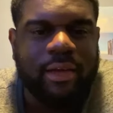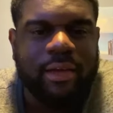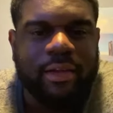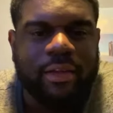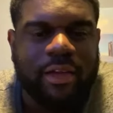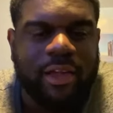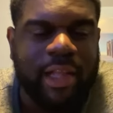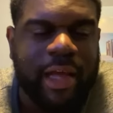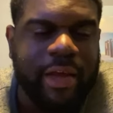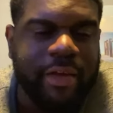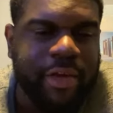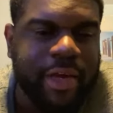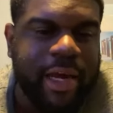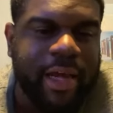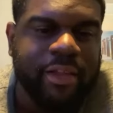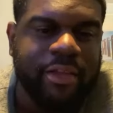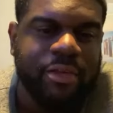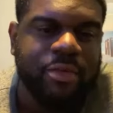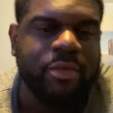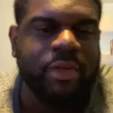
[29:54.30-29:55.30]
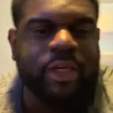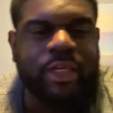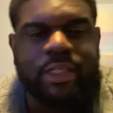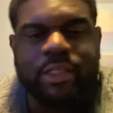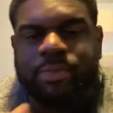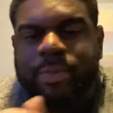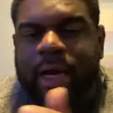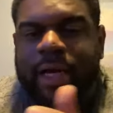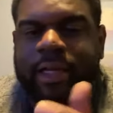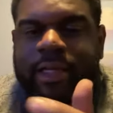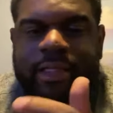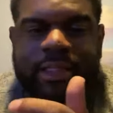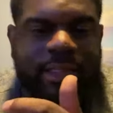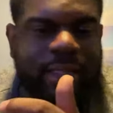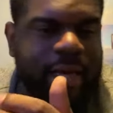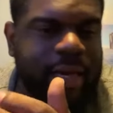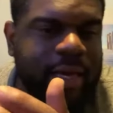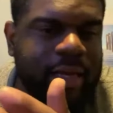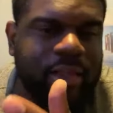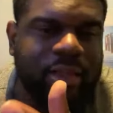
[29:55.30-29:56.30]
They're like, you gotta do this by this
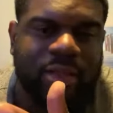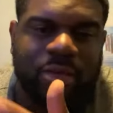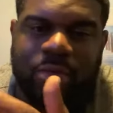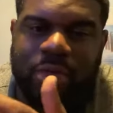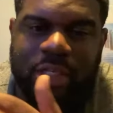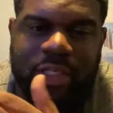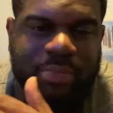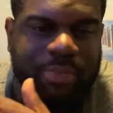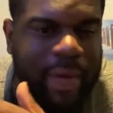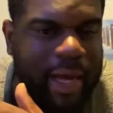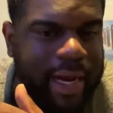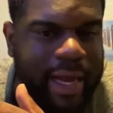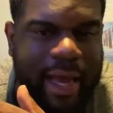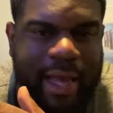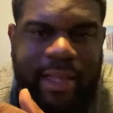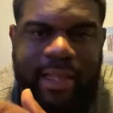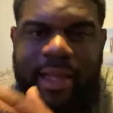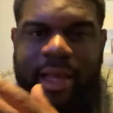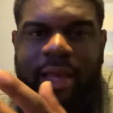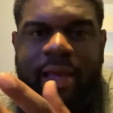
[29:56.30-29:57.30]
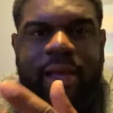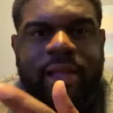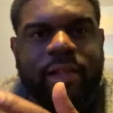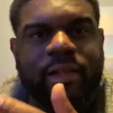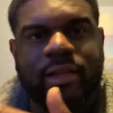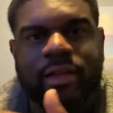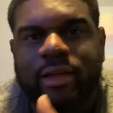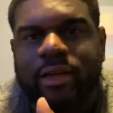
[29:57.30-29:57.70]
date, do this by that date,